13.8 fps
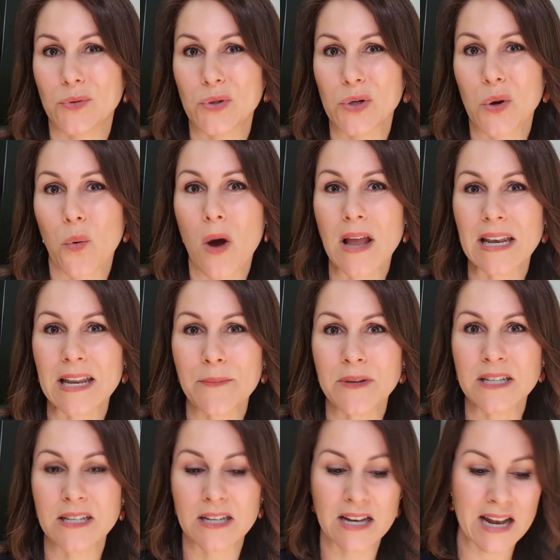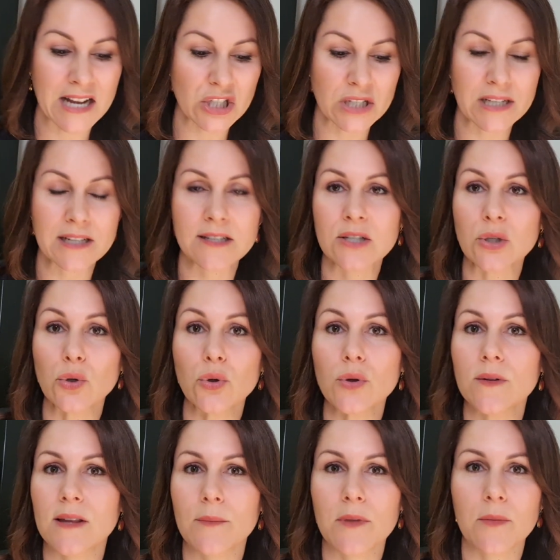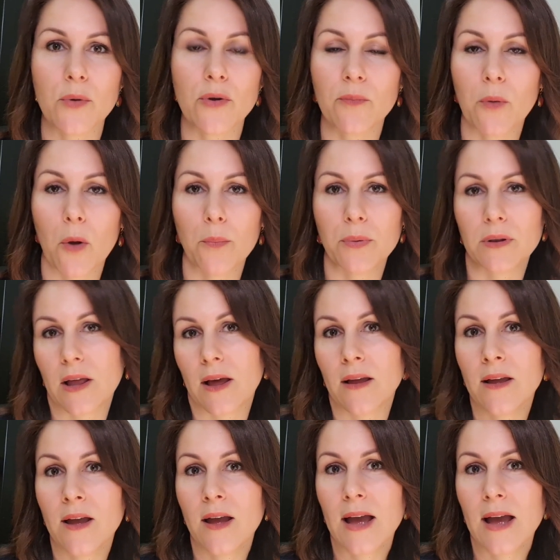which are quite limited and actually exclude some of the most popular